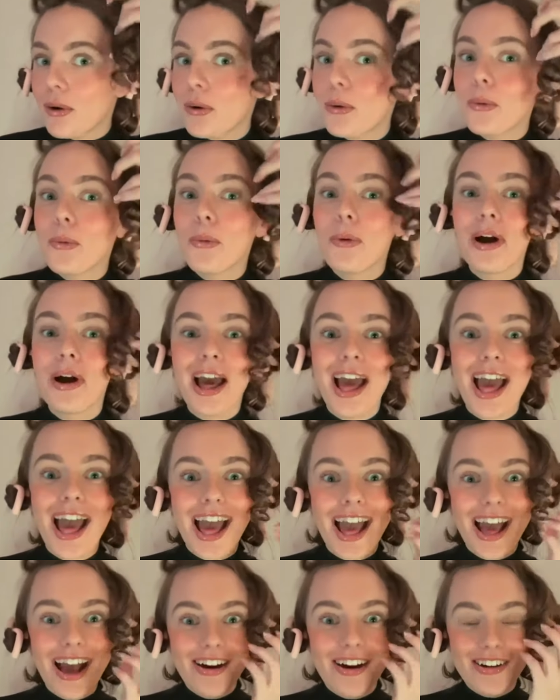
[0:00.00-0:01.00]

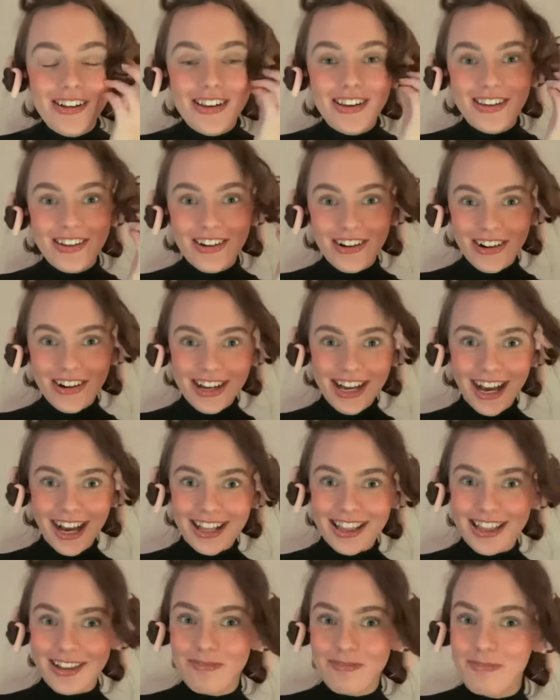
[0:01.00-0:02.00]
Wow, look
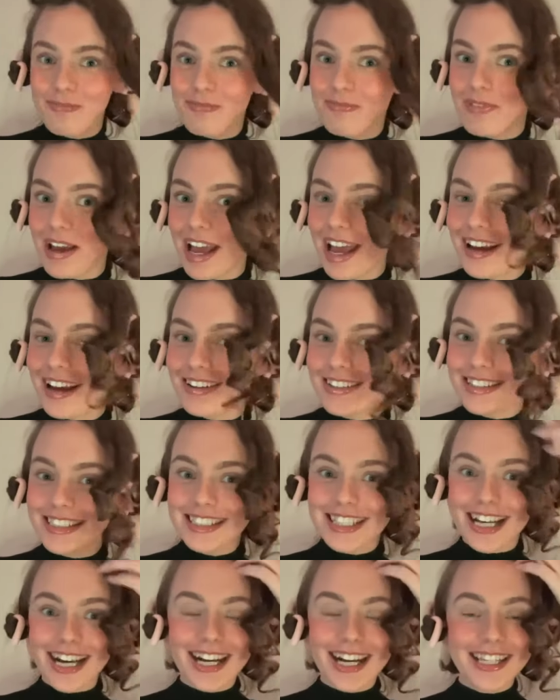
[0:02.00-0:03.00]
at the bounce
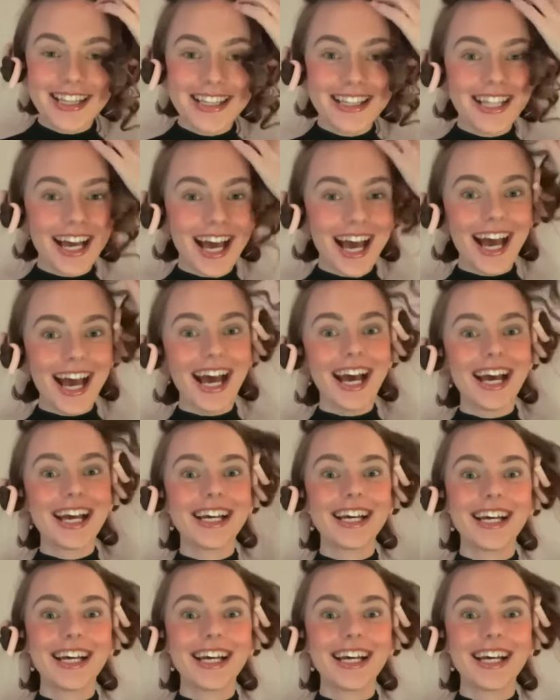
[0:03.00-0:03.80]
on that.